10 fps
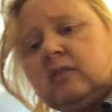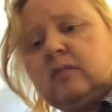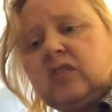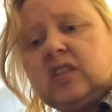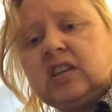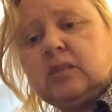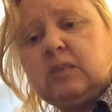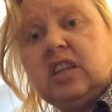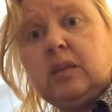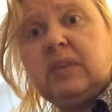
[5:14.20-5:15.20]
them, stick them
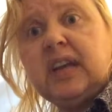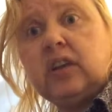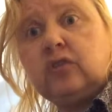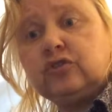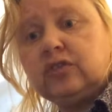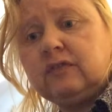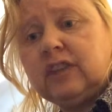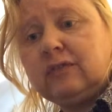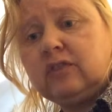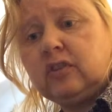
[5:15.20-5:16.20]
in your pin cushion. If
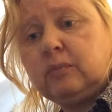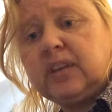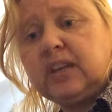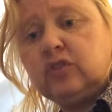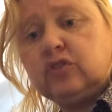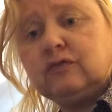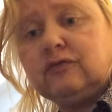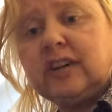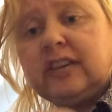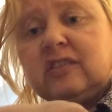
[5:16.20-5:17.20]
you haven't got a pin cushion,
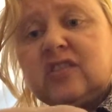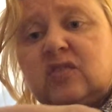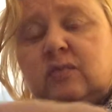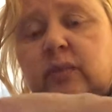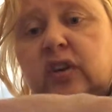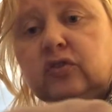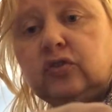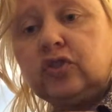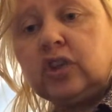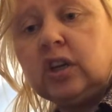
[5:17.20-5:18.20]
find a
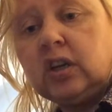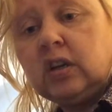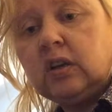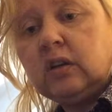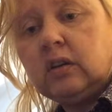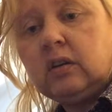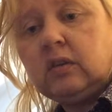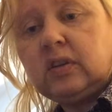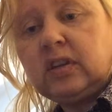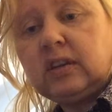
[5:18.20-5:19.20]
sponge.
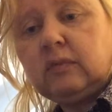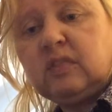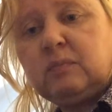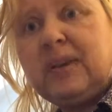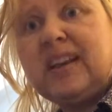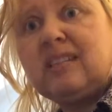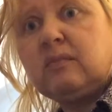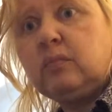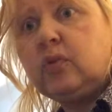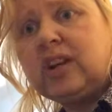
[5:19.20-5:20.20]
Okay, it's better
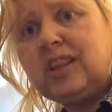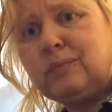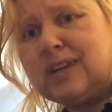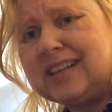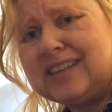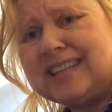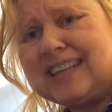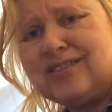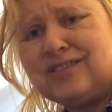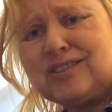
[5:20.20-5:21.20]
than putting them in a
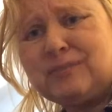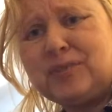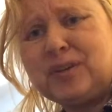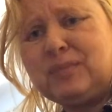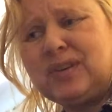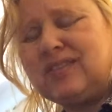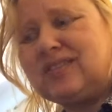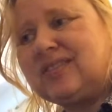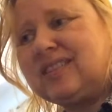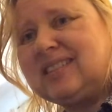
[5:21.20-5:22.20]
tin or something,
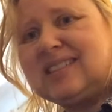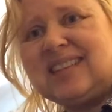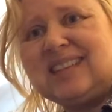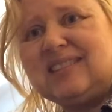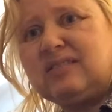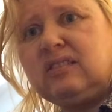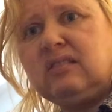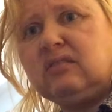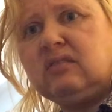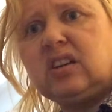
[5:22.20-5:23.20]
because the tins,
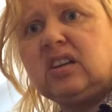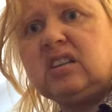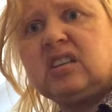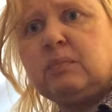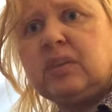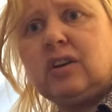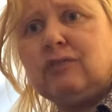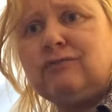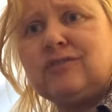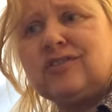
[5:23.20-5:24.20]
you're going to tip it
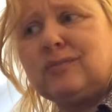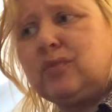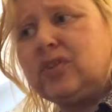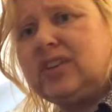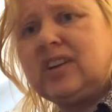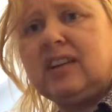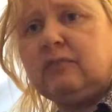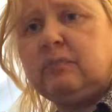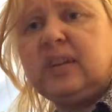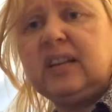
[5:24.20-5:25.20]
over at some point. You're going to
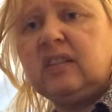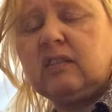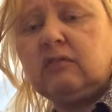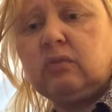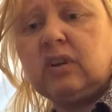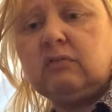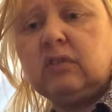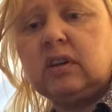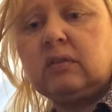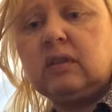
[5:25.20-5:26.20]
have pins everywhere
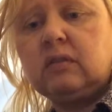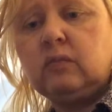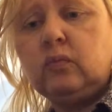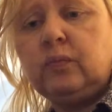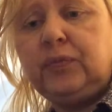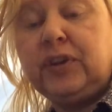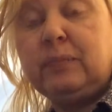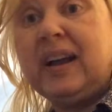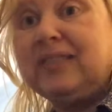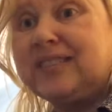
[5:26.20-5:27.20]
and you're
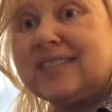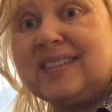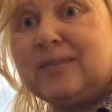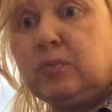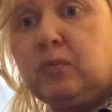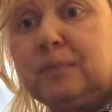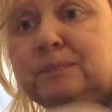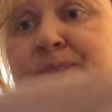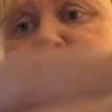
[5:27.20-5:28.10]
bound to sit on one.